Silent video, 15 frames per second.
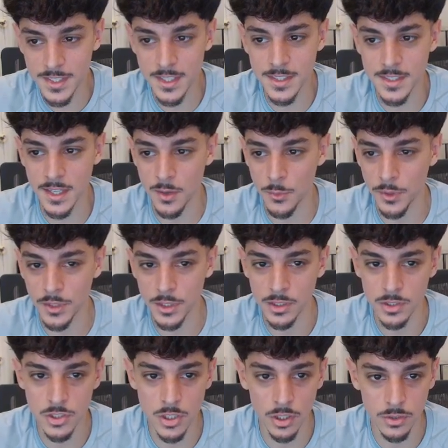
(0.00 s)
is a really
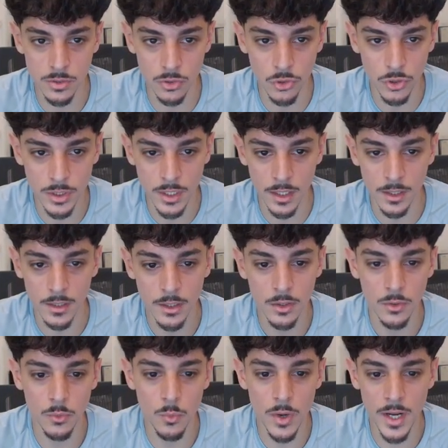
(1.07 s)
good chart to look at.
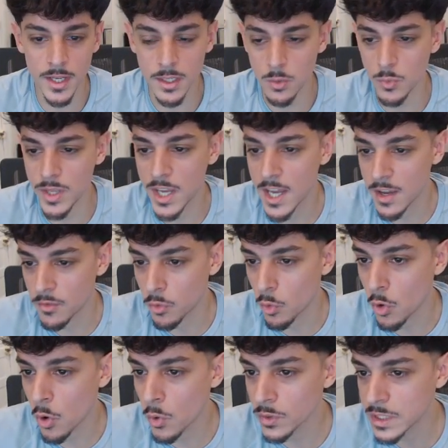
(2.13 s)
Why? We have
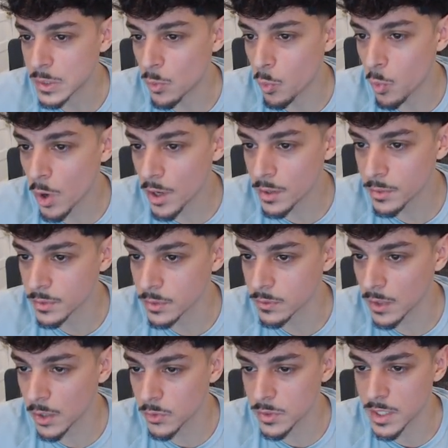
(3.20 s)
only 1 fair
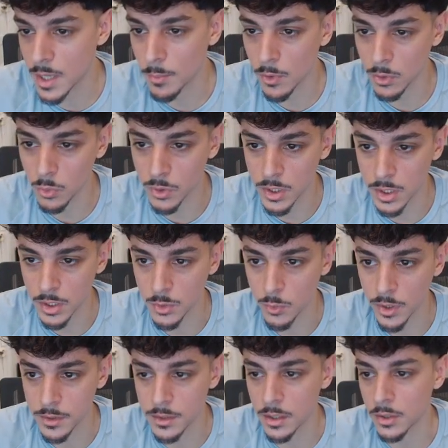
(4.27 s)
value gap located
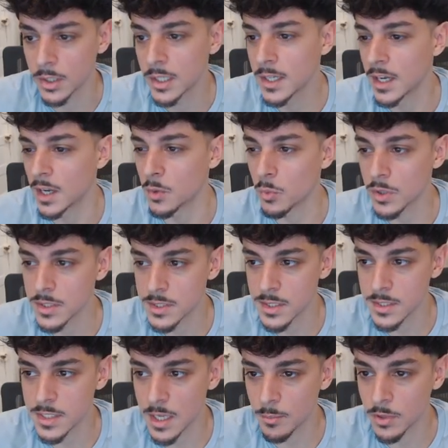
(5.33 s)
right there. And what is
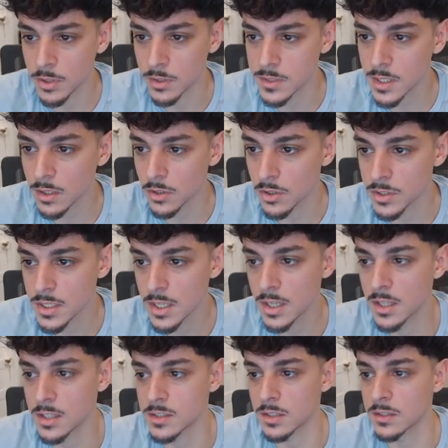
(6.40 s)
this gap going to tell us?
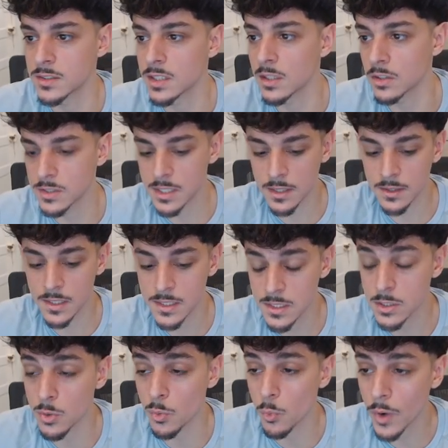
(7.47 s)
It's going to tell us that this
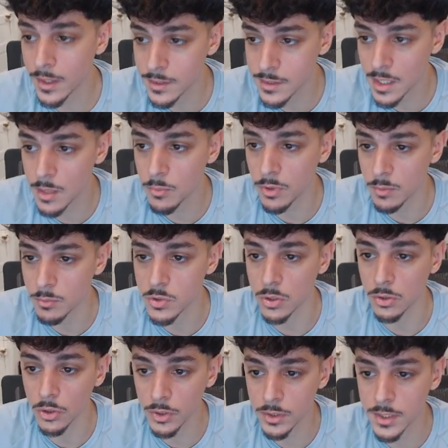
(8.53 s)
is the right time frame to
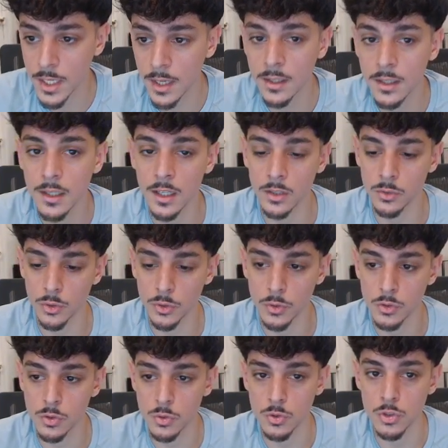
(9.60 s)
look at in order
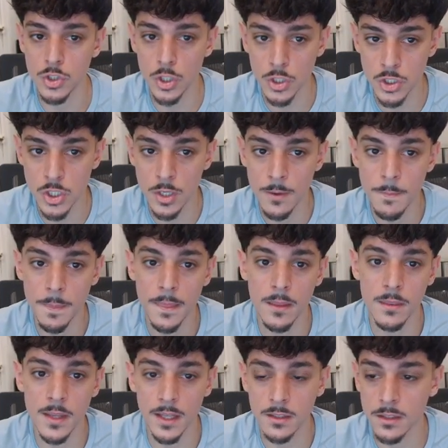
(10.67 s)
to judge
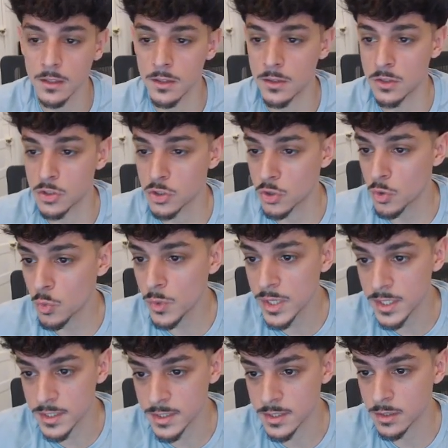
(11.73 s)
that the
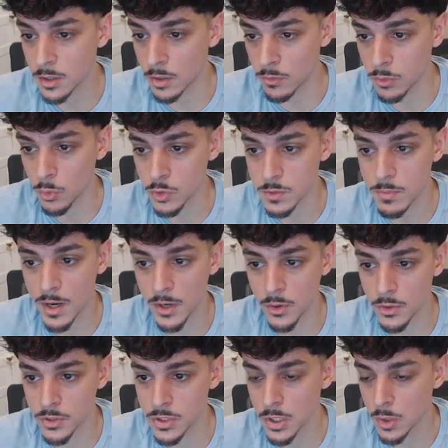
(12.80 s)
squeeze of those
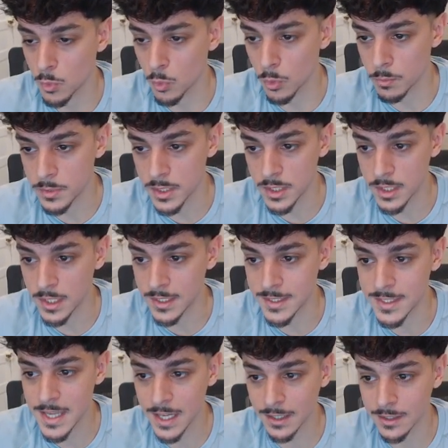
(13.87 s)
buyers will be
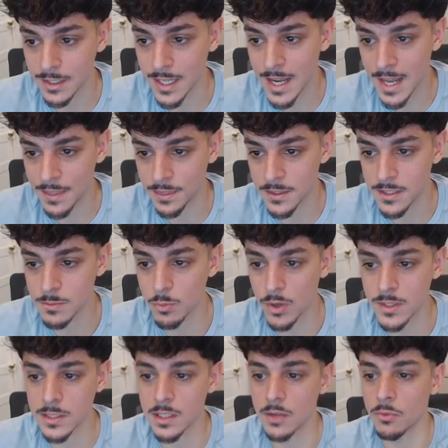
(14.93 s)
exactly at this
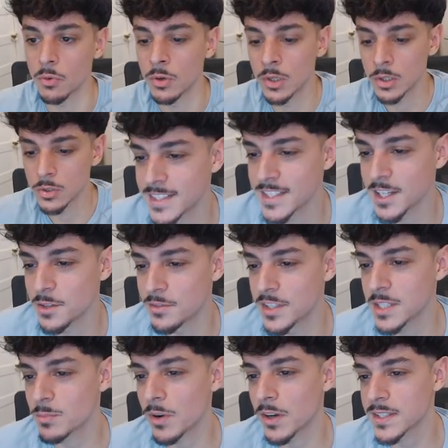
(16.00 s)
price level. Inside of
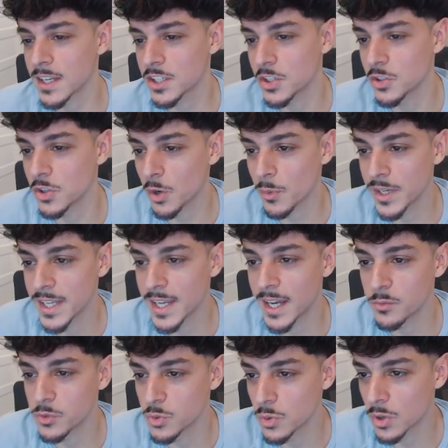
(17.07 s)
this price action, you already
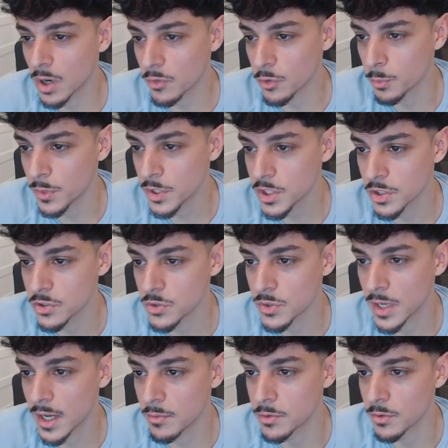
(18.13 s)
have 2 confirmations. You
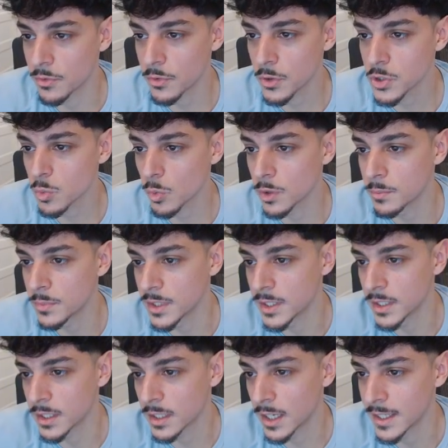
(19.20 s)
have the first one
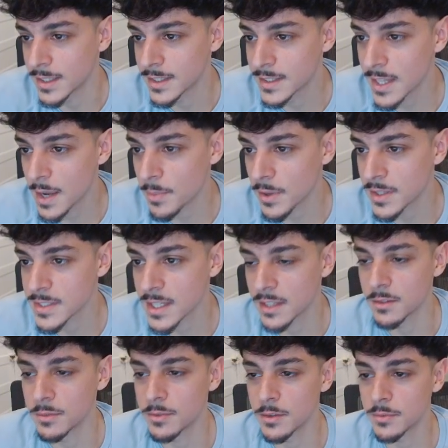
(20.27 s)
being a tap inside
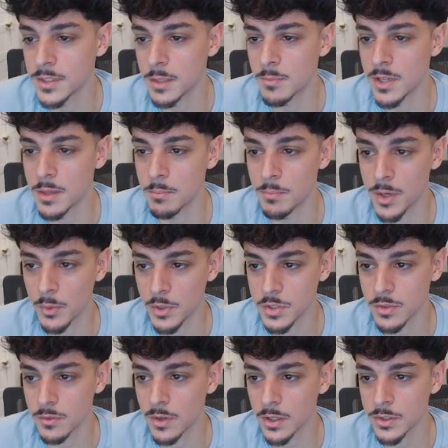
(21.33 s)
the 15-minute bearish
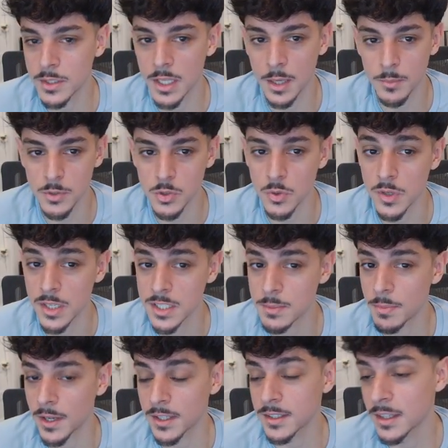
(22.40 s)
fair value gap, so you
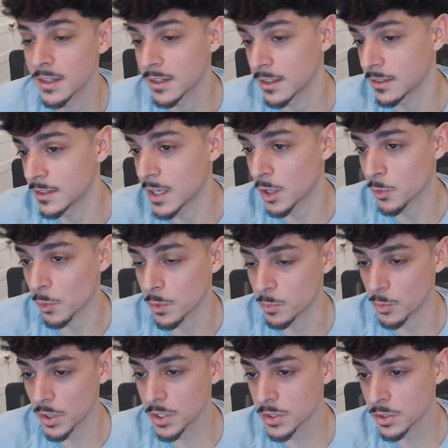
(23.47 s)
expect downward
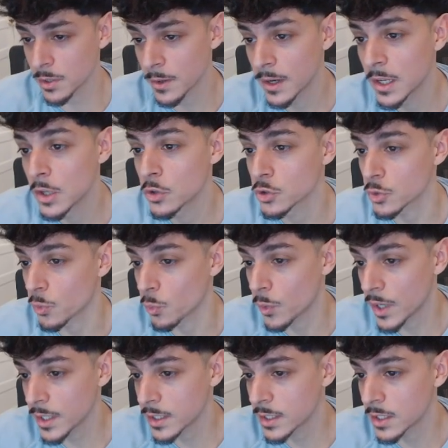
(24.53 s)
pressure. So
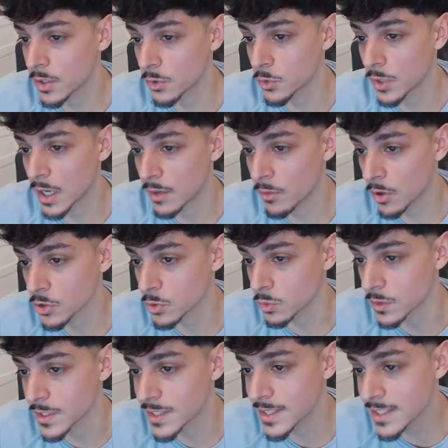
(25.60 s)
right here you have also
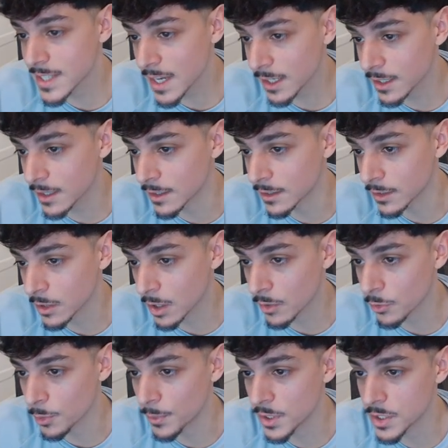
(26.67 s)
the second
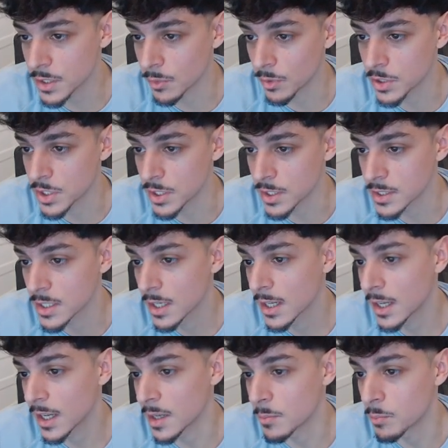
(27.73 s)
confirmation, which is
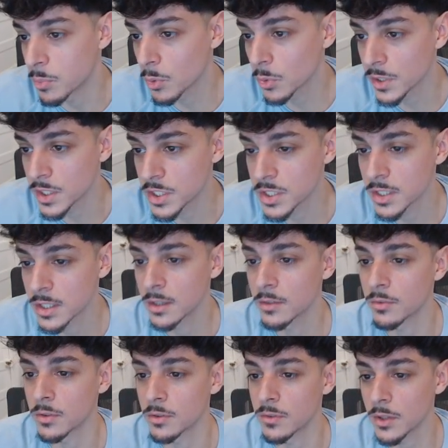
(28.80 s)
a bullish
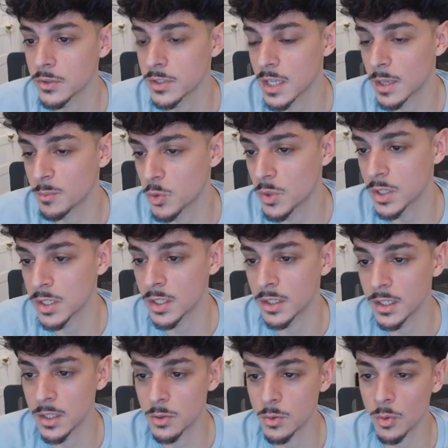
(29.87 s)
fair value gap created
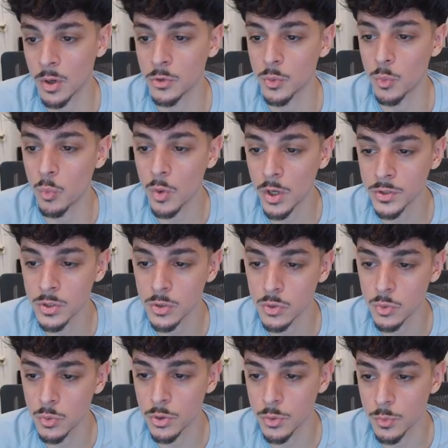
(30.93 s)
either on the 1,
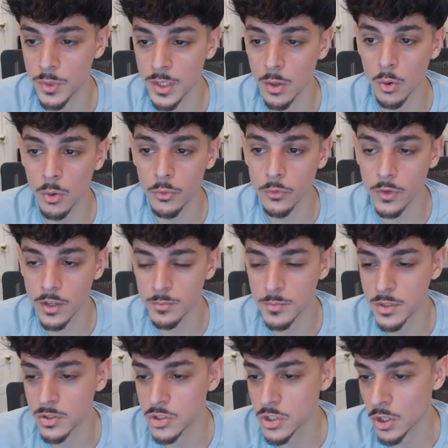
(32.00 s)
2, 3 or
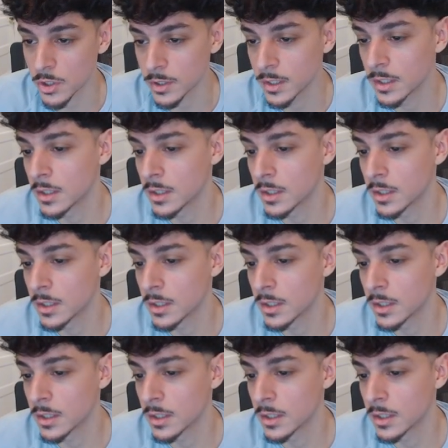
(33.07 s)
5-minute chart